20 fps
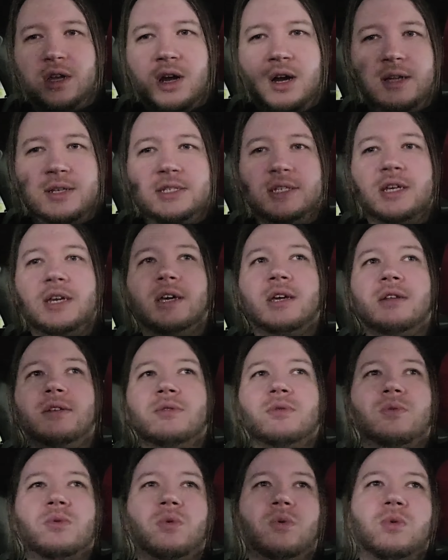content
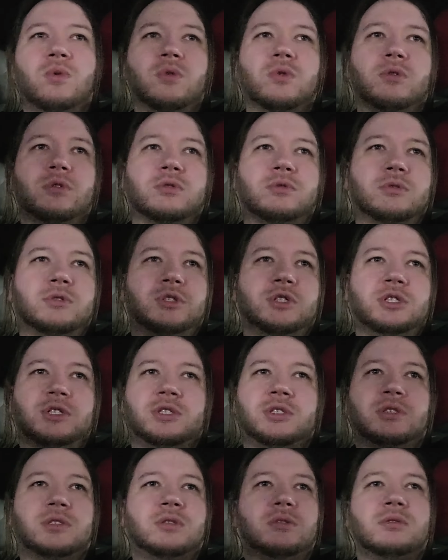or
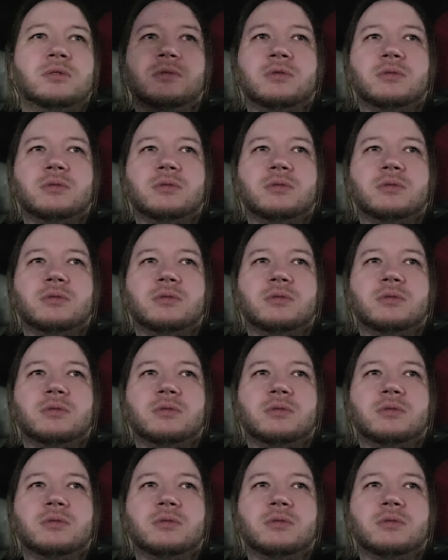just